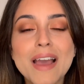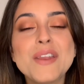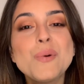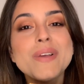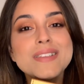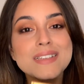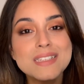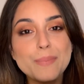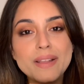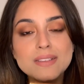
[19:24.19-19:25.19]
I know it's
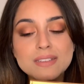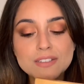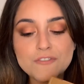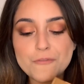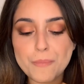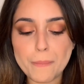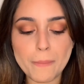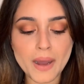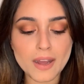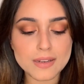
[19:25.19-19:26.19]
expensive,
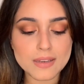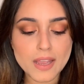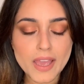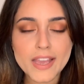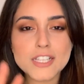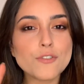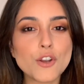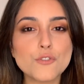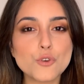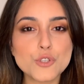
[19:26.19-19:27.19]
but it's one
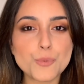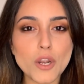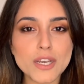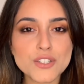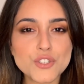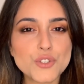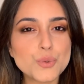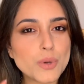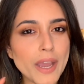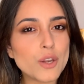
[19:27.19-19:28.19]
of those products you
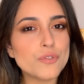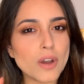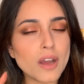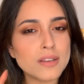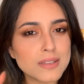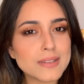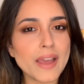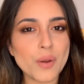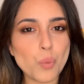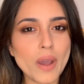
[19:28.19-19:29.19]
kind of
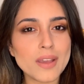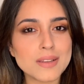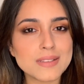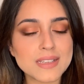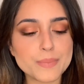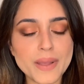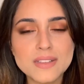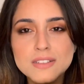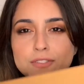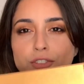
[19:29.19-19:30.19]
understand why it is
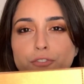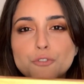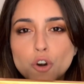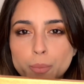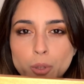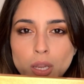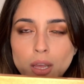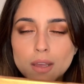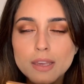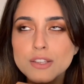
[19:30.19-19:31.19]
expensive. The
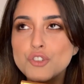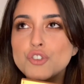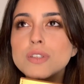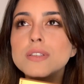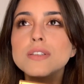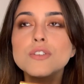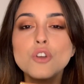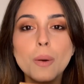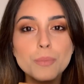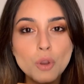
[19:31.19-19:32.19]
formula is just
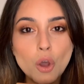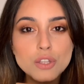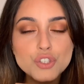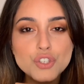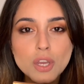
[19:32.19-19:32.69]
top notch.